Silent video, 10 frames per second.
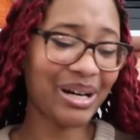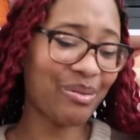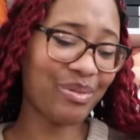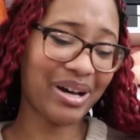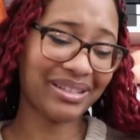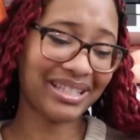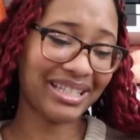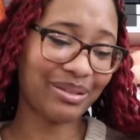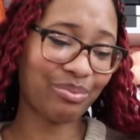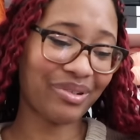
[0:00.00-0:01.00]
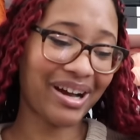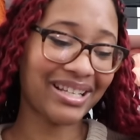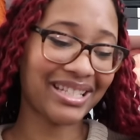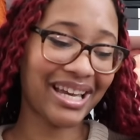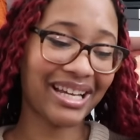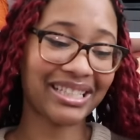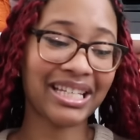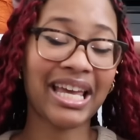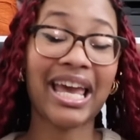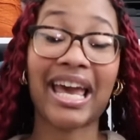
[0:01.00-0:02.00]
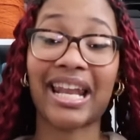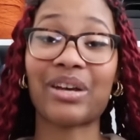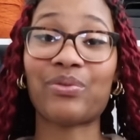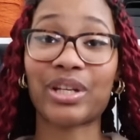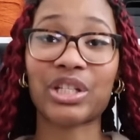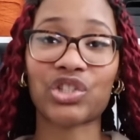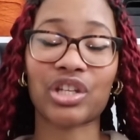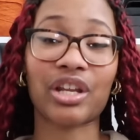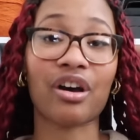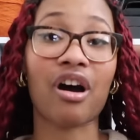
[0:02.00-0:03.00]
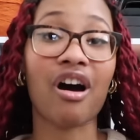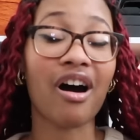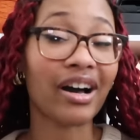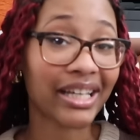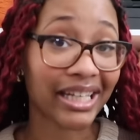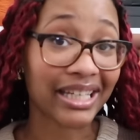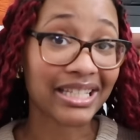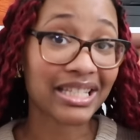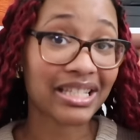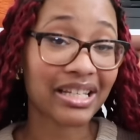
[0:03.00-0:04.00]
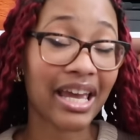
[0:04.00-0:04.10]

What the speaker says: about this project, and I finished in August,